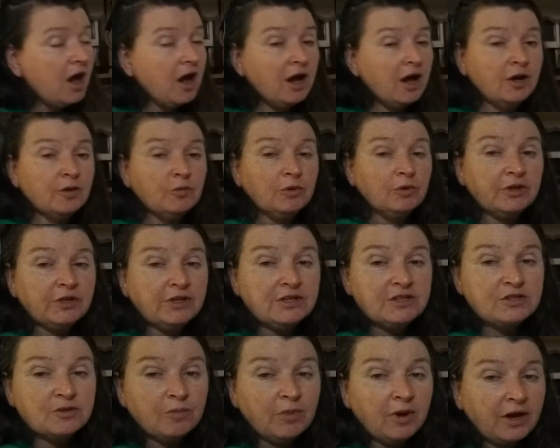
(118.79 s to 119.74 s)
I will
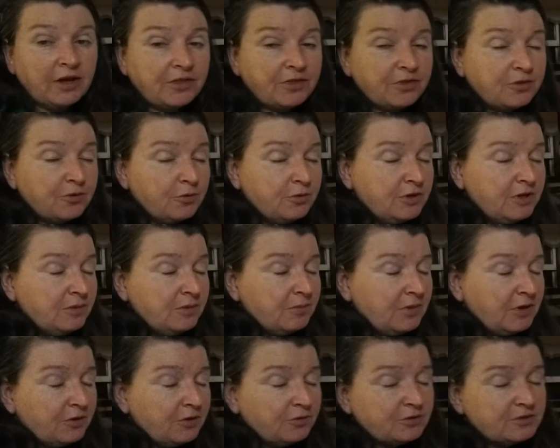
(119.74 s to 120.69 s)
need to buy 30
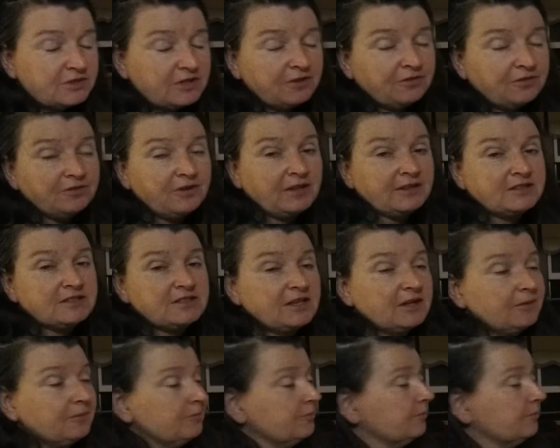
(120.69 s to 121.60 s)
meters of fencing.